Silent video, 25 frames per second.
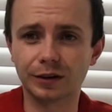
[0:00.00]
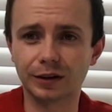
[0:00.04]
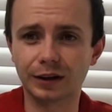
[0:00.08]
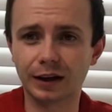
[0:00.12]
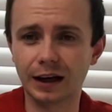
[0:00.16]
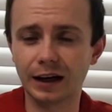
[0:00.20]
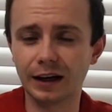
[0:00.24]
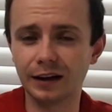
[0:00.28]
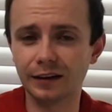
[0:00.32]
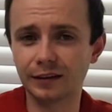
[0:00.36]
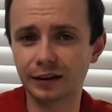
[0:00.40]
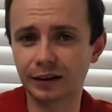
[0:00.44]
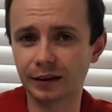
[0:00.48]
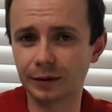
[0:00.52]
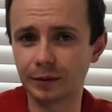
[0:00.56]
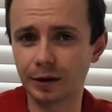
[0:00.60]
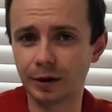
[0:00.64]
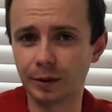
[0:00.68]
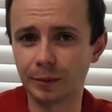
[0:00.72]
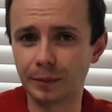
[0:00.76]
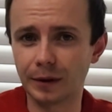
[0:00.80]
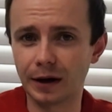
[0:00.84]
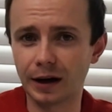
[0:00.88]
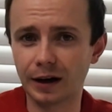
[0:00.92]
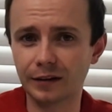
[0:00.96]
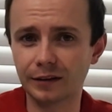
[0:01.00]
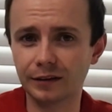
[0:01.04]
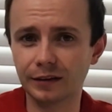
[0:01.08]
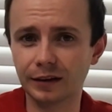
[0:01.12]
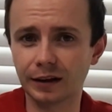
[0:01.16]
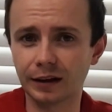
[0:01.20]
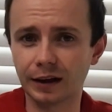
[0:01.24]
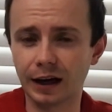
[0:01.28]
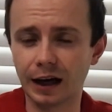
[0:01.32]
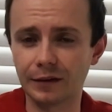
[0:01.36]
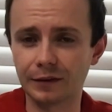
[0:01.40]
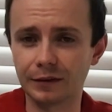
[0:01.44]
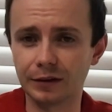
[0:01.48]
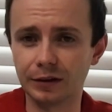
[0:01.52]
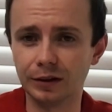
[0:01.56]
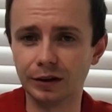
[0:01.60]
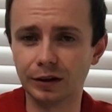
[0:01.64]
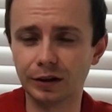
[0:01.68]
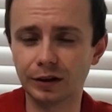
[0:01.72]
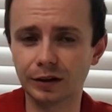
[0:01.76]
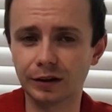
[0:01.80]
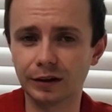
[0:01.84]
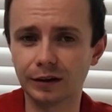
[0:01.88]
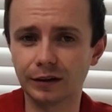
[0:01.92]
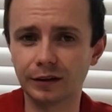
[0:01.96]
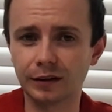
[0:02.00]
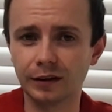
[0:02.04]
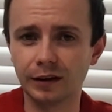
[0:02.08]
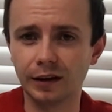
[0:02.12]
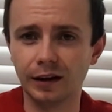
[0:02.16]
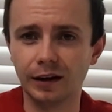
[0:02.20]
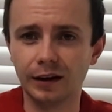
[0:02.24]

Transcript: to get into the unboxing, have a look at it.